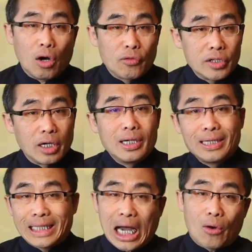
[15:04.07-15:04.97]
of the
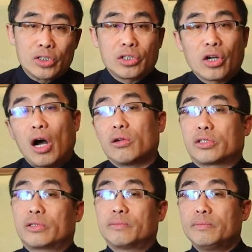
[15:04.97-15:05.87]
Daoist
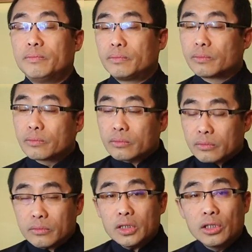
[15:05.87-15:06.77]
gods.
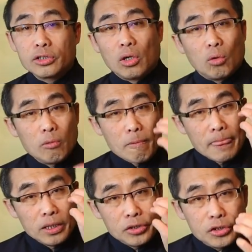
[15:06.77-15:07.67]
So,
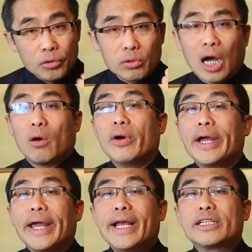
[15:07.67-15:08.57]
Xiu Dao
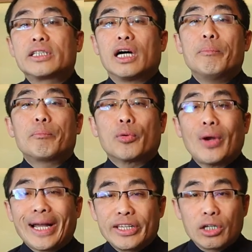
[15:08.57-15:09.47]
is a
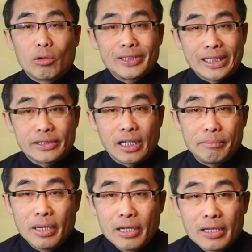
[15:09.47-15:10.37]
practical
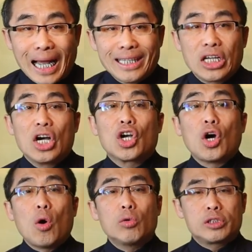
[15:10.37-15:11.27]
system that
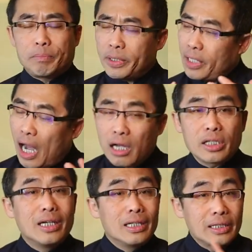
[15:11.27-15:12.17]
goes
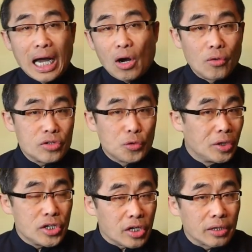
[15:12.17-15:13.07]
beyond Daoist
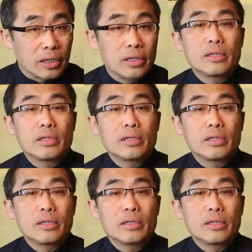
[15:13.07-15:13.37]
religion.